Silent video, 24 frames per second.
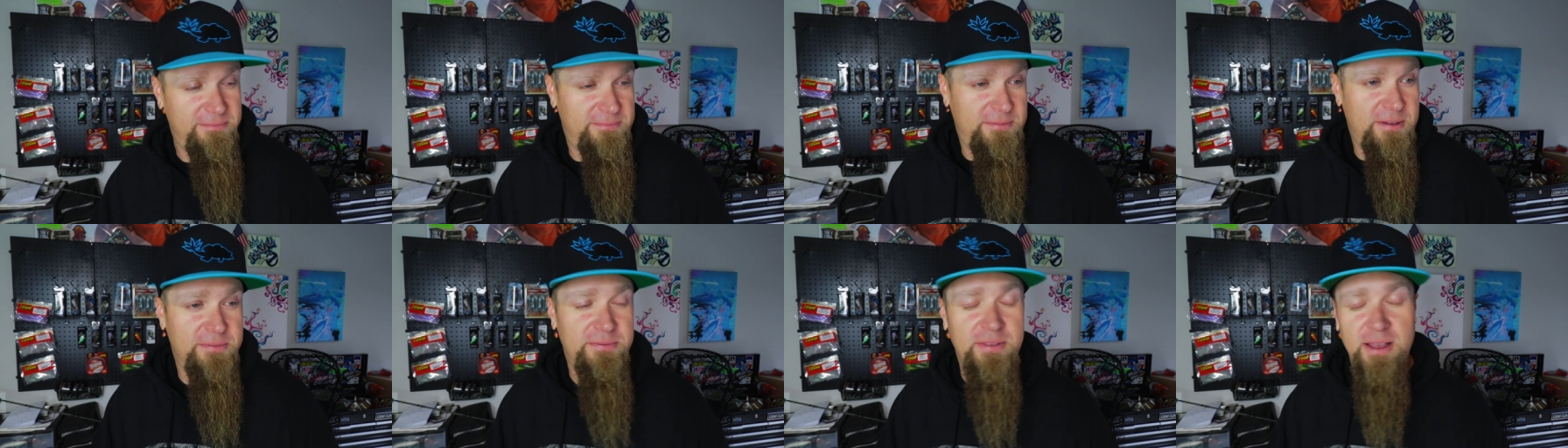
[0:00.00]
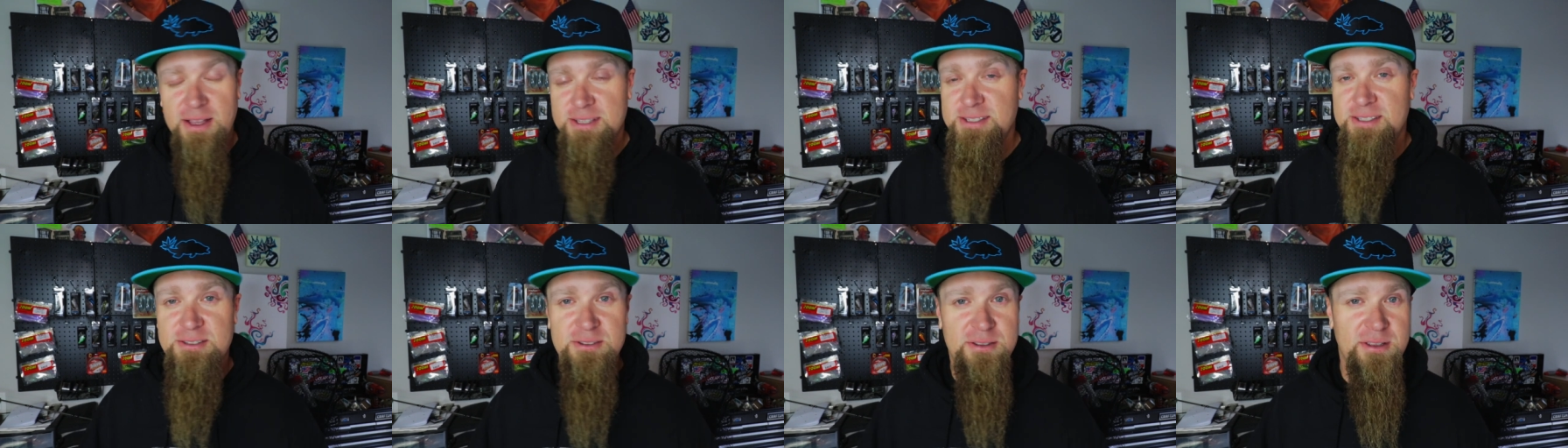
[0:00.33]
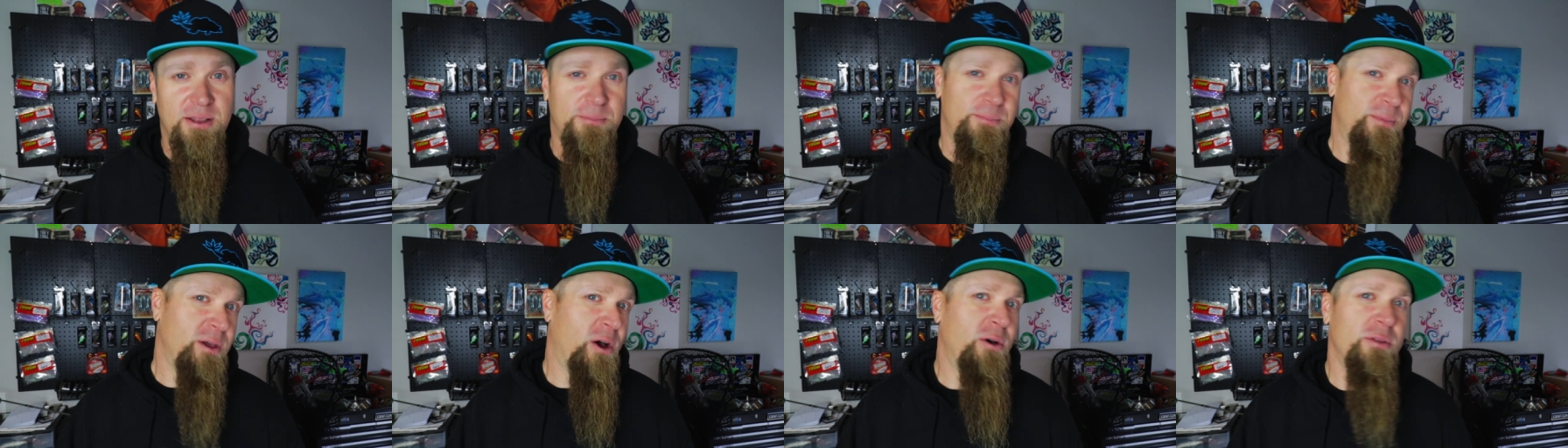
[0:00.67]
If that's
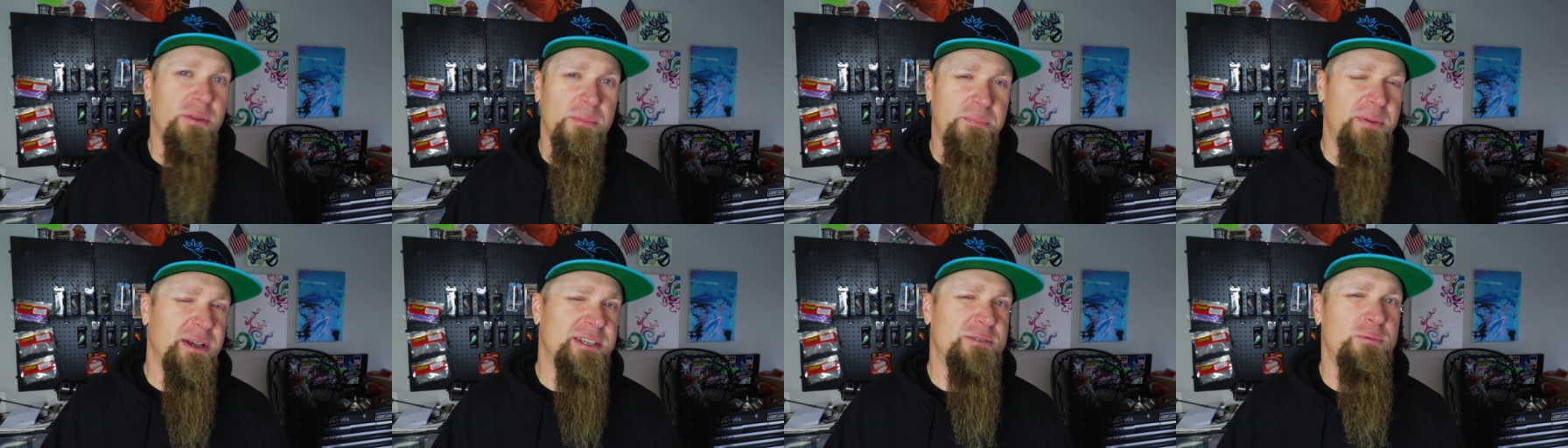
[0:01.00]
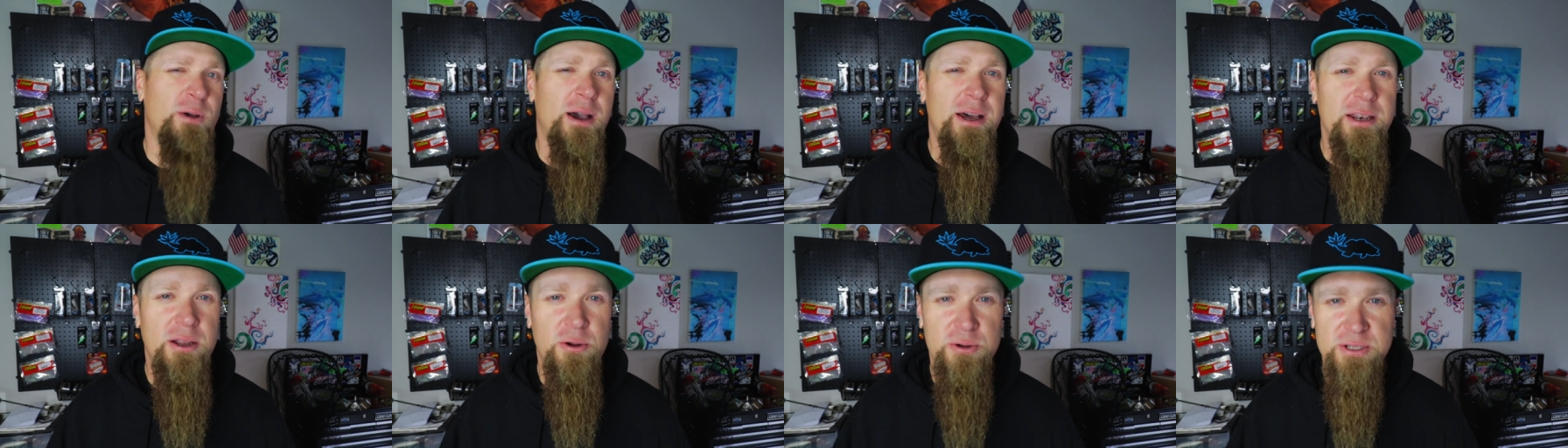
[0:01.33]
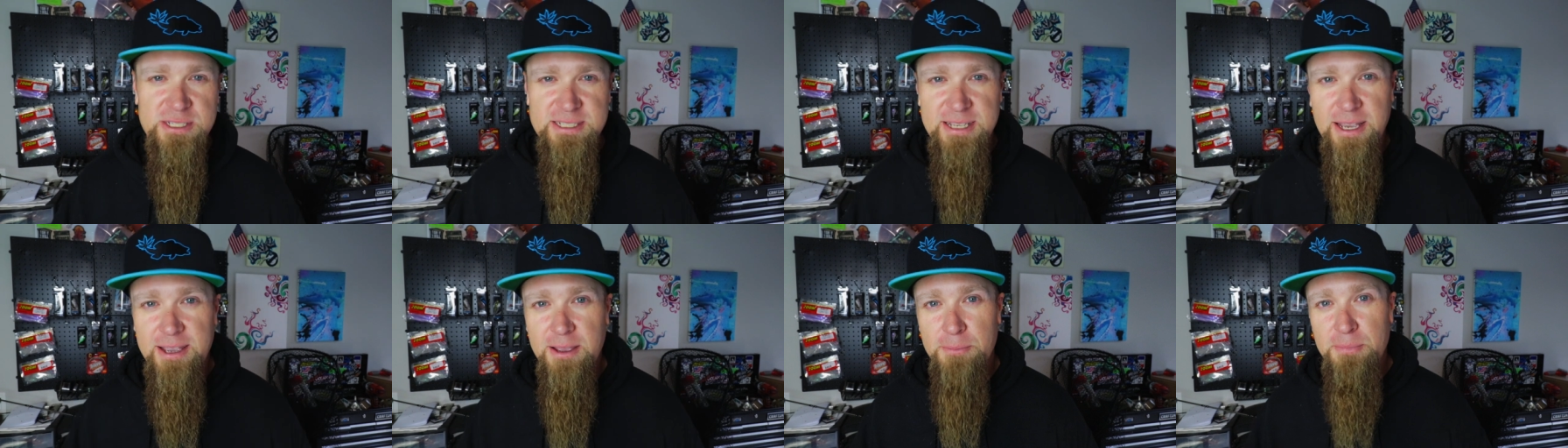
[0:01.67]
the best way I know to
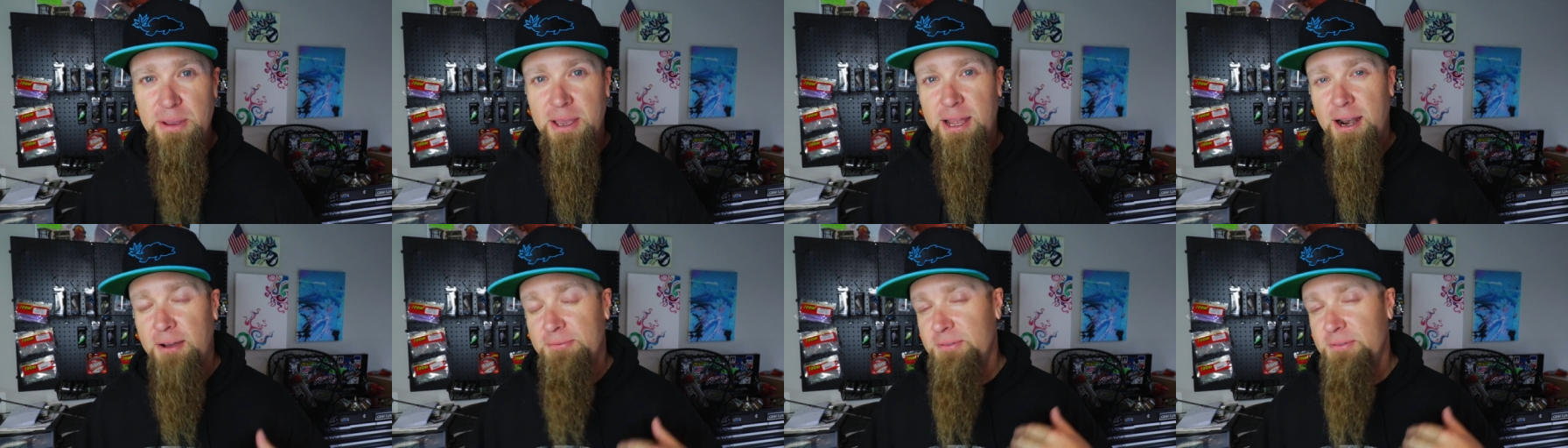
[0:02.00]
say it, man.